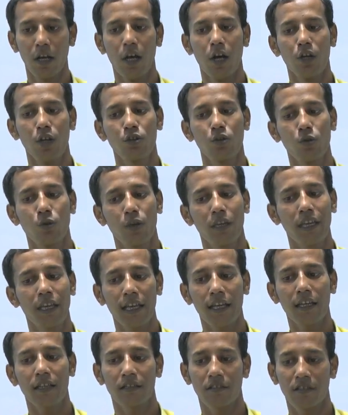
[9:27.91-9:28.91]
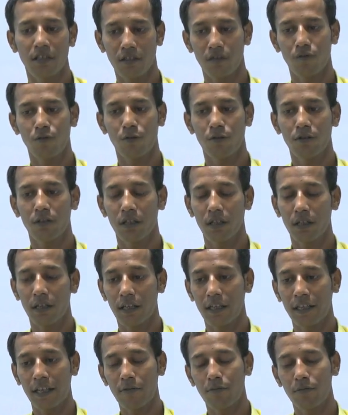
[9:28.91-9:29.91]
So, here just for the,
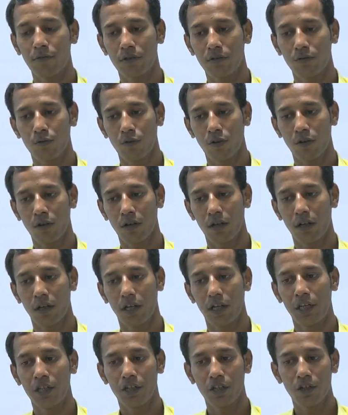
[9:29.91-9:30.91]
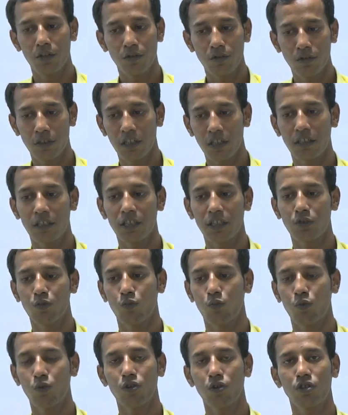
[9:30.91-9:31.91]
that means for introducing these
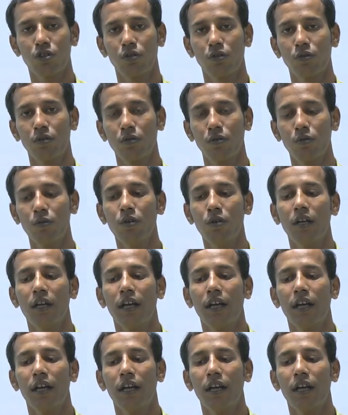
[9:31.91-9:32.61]
words to you,